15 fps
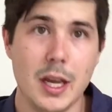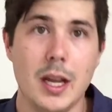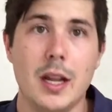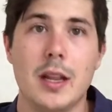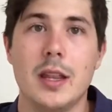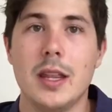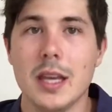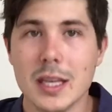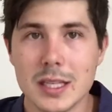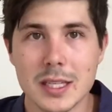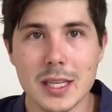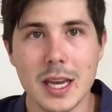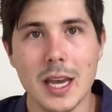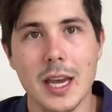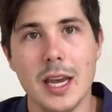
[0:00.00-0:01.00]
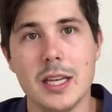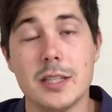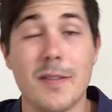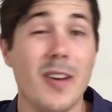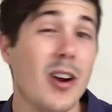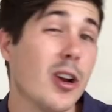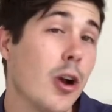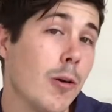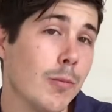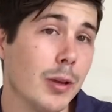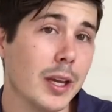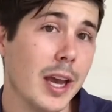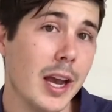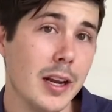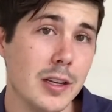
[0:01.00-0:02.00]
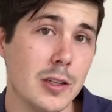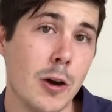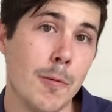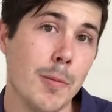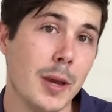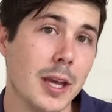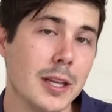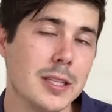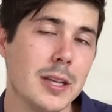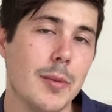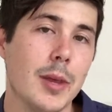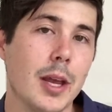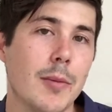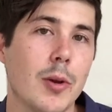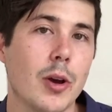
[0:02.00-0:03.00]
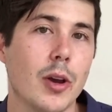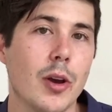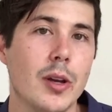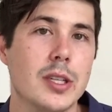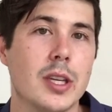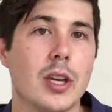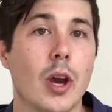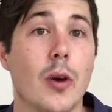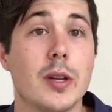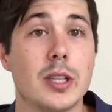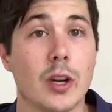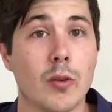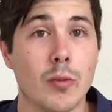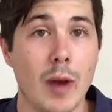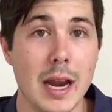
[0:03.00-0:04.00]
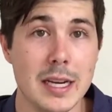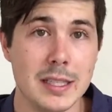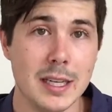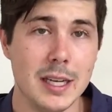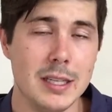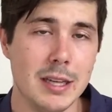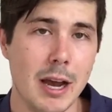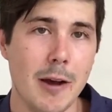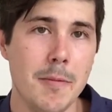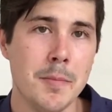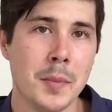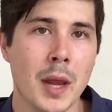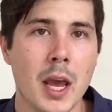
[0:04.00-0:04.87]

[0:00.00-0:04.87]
And this is a very complicated topic and something I'm not going to go into great detail.